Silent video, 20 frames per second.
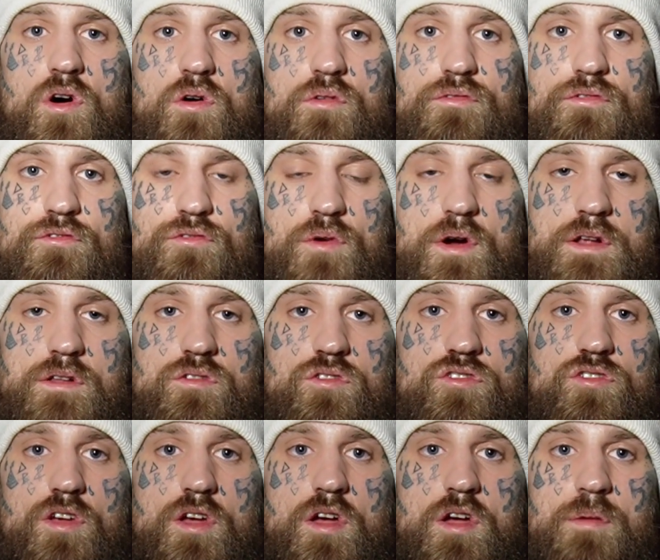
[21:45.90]

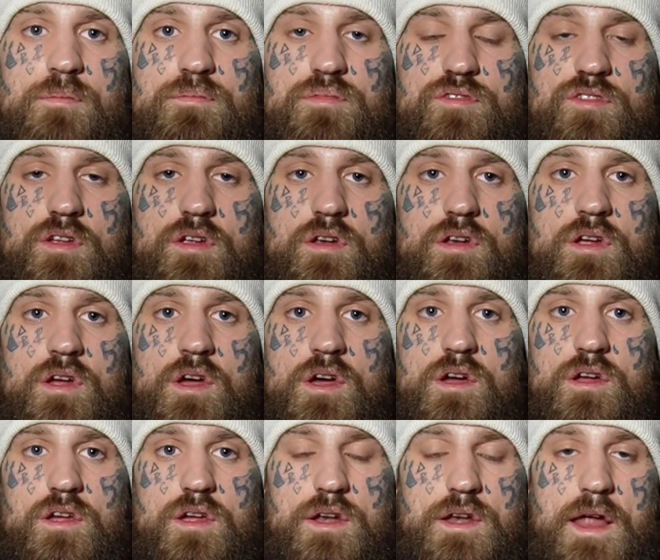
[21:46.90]
friendships and
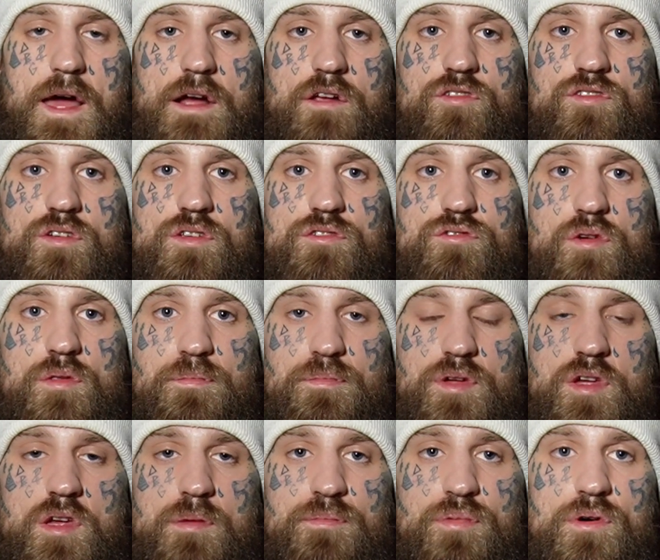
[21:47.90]
connections with
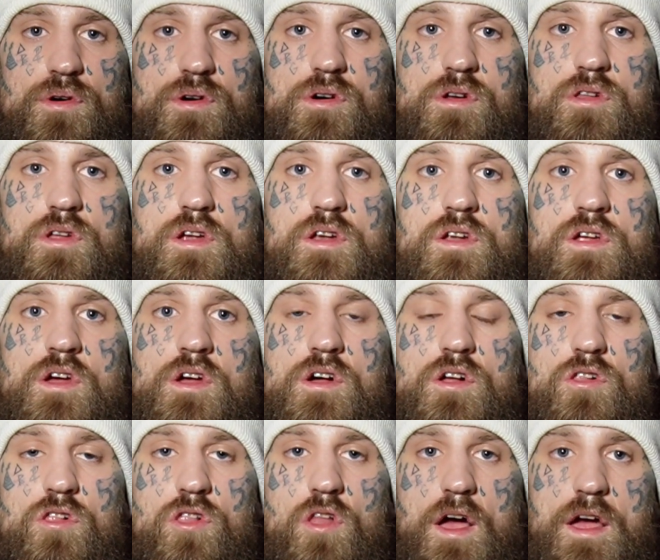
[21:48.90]
people and
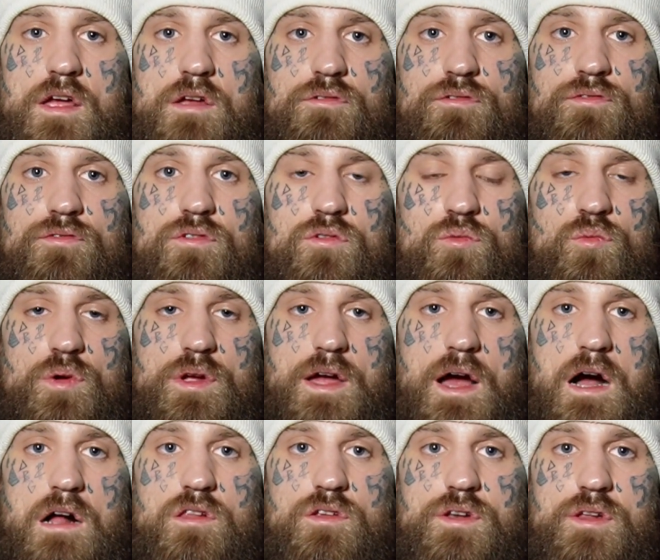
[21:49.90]
life
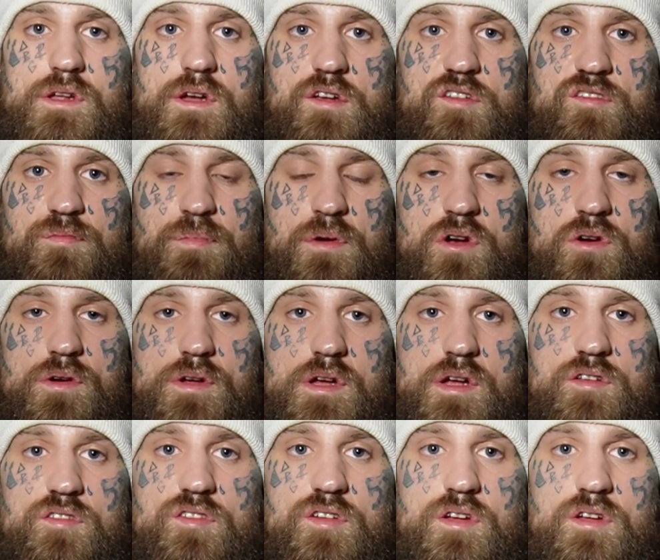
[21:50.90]
reality
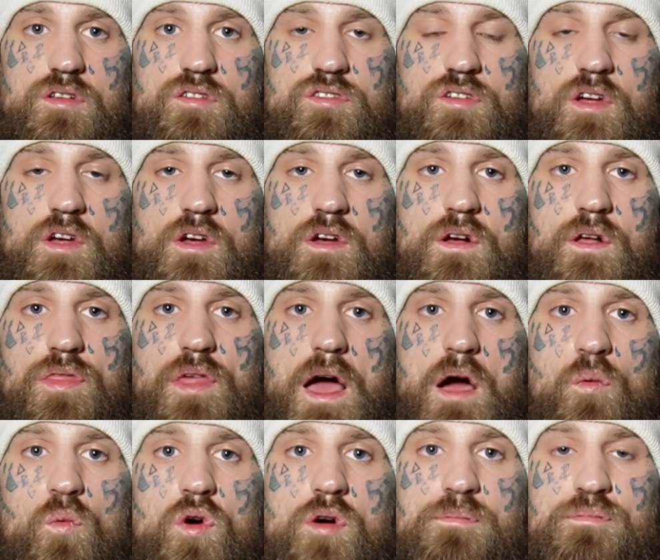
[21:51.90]
experiences
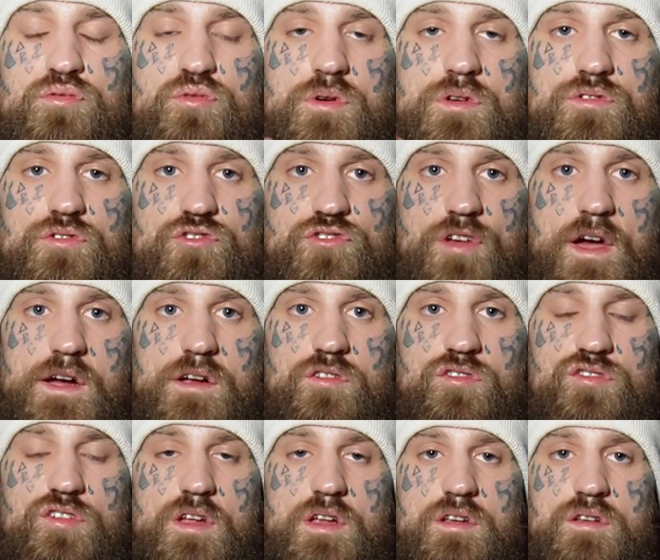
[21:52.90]
that were
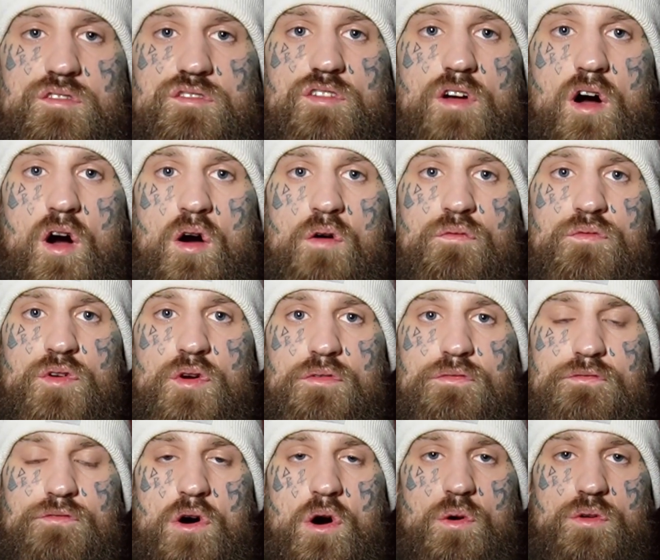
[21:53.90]
projections of your
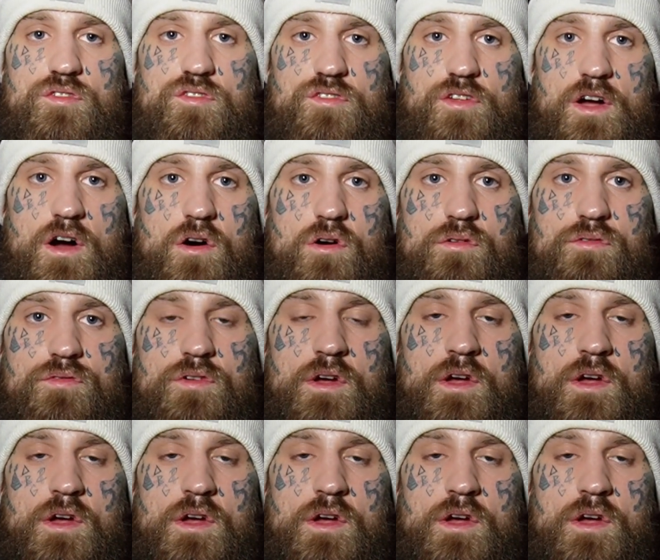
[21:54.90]
false self.